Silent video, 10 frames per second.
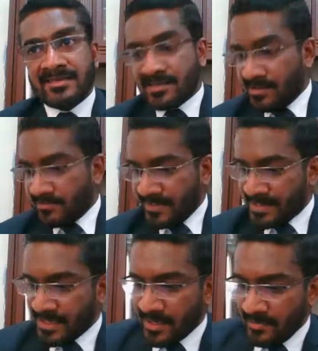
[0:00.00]
of
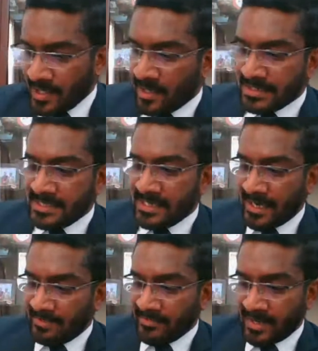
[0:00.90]
Indian Criminology
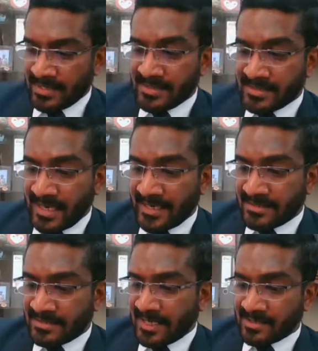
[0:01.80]
and Forensic
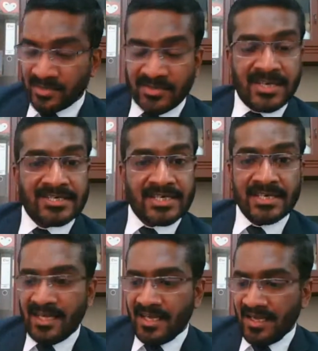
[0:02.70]
Science Association.